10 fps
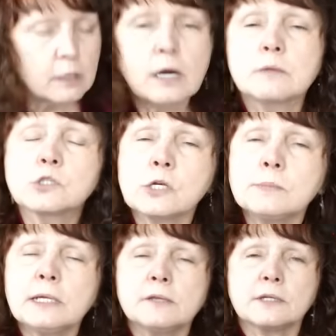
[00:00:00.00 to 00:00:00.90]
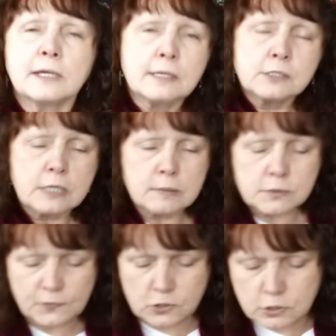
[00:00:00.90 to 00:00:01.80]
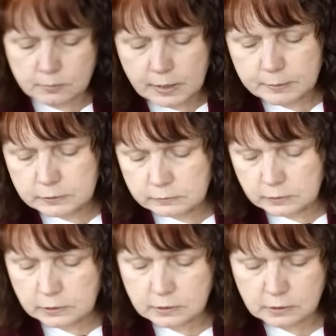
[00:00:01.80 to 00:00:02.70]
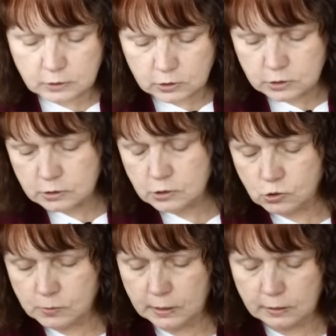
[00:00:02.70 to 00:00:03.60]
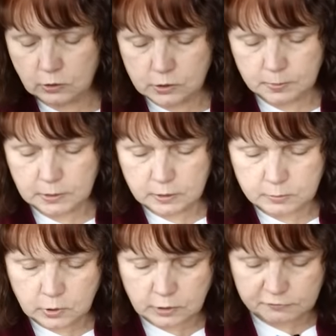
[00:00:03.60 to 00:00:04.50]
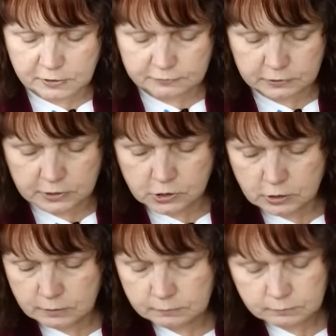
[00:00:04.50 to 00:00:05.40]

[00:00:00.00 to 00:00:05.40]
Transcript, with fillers: Um, join me in the King James Version Bible. Excuse me. I'm going to be in the Book of Revelation,